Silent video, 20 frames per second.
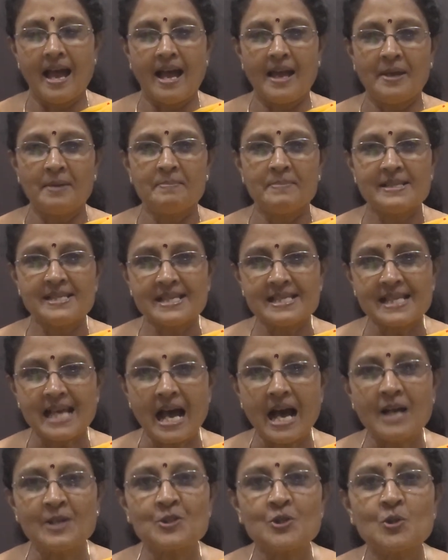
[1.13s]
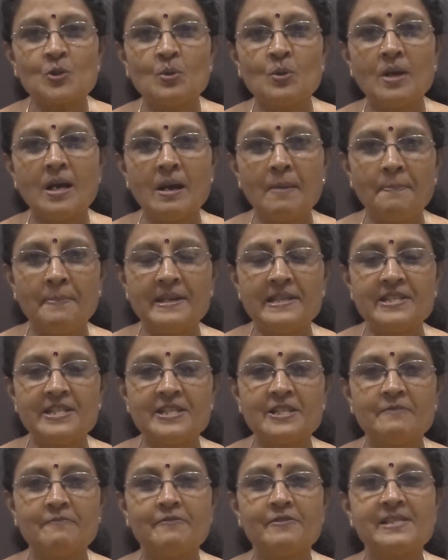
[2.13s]
I am Mrs. R. Suguna,
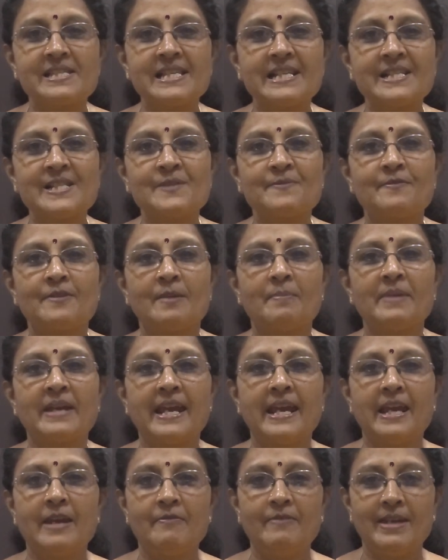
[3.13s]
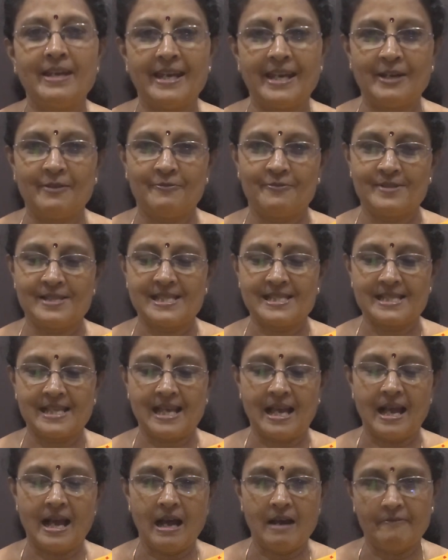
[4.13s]
PGT Physics from KVAFS
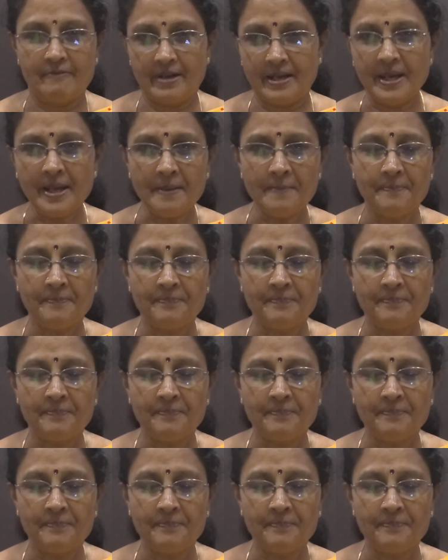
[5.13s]
Avadi.